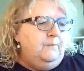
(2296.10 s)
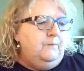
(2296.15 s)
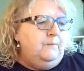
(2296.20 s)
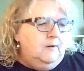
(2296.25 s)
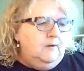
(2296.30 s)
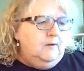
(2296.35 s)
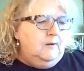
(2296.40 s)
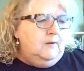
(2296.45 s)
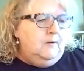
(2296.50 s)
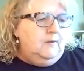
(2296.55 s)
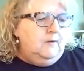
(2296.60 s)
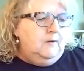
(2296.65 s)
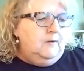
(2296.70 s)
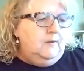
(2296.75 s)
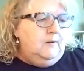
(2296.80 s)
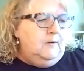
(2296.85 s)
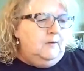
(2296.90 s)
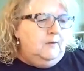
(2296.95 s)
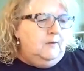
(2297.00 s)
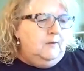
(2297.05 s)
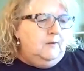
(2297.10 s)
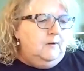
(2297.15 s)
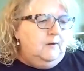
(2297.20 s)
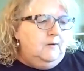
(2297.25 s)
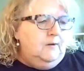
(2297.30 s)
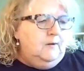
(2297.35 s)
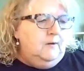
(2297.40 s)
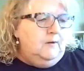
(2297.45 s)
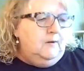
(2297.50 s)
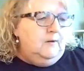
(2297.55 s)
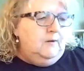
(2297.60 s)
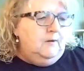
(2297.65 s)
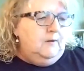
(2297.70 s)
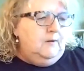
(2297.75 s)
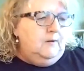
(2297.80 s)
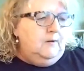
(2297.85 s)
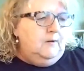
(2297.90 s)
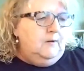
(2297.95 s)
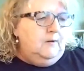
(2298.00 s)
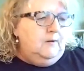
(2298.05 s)
They have a Facebook group.
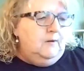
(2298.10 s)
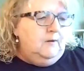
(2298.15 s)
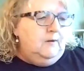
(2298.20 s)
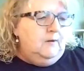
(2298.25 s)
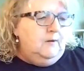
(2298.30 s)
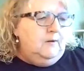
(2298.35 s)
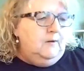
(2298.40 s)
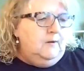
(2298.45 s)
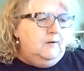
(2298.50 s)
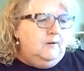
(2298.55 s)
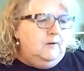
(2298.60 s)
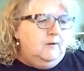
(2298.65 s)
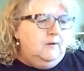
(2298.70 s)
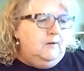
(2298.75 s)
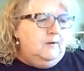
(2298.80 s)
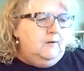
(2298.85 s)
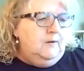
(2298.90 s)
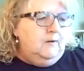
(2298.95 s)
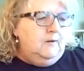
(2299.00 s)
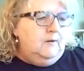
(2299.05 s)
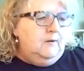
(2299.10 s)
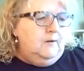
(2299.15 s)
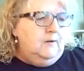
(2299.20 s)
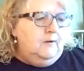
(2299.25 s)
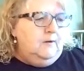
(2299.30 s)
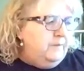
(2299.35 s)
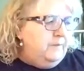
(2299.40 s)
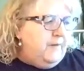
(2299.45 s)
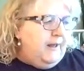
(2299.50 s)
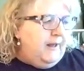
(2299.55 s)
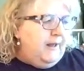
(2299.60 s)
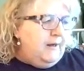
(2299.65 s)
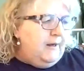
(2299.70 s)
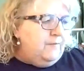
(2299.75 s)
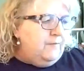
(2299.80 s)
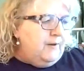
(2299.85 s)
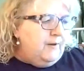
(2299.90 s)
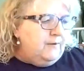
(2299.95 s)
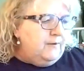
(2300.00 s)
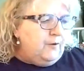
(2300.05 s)
They have a
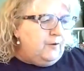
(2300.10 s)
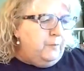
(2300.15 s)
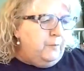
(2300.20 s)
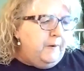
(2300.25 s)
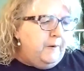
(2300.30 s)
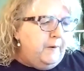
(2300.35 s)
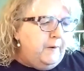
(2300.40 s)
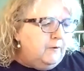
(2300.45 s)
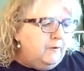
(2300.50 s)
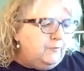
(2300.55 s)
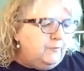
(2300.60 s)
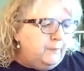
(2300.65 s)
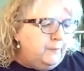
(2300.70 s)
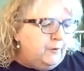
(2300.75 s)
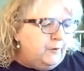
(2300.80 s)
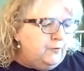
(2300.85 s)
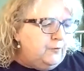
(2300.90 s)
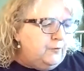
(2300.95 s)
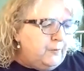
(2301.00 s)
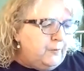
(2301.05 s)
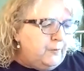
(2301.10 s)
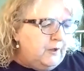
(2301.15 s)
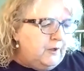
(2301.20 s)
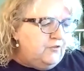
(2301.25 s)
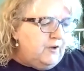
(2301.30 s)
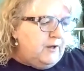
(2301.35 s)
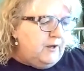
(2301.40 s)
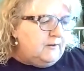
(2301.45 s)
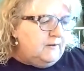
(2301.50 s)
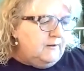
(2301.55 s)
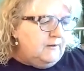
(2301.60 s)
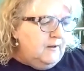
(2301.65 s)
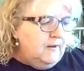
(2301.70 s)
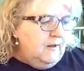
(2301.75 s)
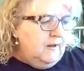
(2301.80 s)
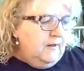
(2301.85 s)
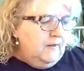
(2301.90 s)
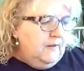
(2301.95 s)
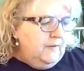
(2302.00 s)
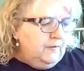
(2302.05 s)
So Powerful Purse Project.
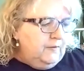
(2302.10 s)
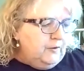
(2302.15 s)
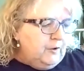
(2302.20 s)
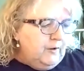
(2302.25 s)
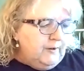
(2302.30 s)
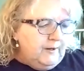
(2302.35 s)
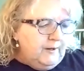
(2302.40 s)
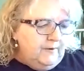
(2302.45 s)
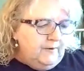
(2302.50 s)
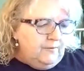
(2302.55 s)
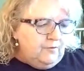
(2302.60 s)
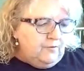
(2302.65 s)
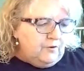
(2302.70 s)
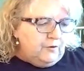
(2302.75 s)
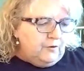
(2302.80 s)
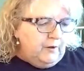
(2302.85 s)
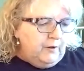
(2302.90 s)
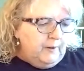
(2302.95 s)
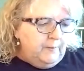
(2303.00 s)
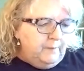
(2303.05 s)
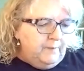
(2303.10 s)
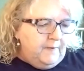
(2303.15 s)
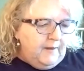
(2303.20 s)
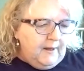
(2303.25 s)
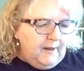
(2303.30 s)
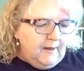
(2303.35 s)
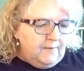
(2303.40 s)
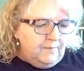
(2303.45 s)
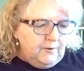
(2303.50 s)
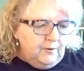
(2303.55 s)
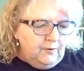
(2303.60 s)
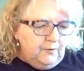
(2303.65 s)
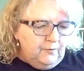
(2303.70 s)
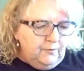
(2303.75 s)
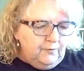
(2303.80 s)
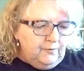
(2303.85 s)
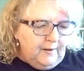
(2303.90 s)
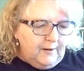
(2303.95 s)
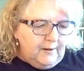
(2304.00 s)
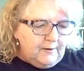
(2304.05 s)
They're on Instagram. They have a
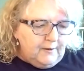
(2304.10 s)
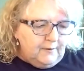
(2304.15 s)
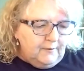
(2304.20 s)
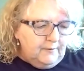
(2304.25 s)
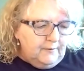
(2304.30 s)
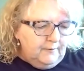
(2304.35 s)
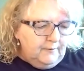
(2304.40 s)
newsletter.